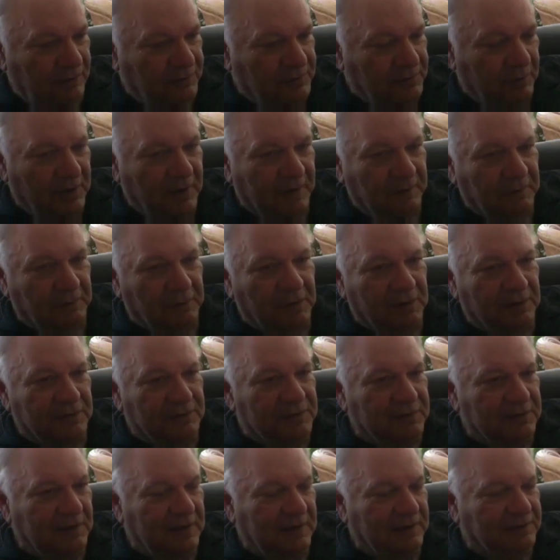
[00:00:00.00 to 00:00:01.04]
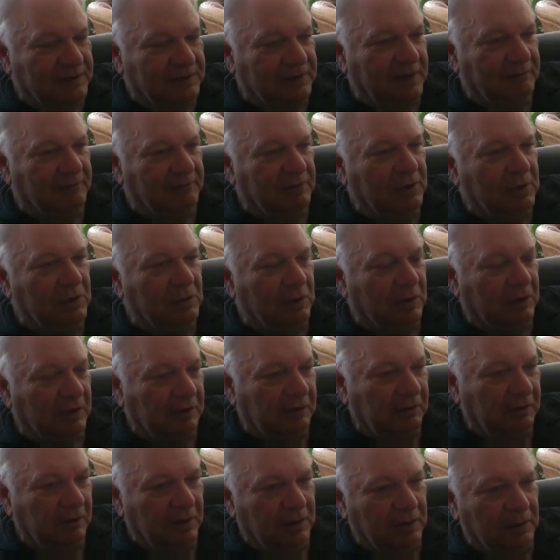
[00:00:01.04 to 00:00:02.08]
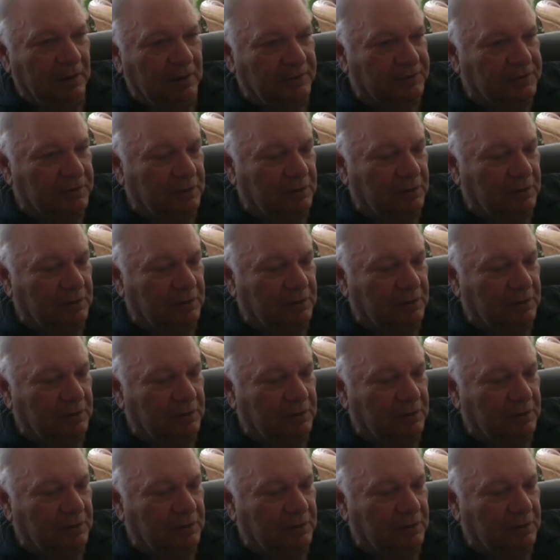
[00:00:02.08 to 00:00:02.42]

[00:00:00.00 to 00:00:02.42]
So, in other words, he's giving you a clue as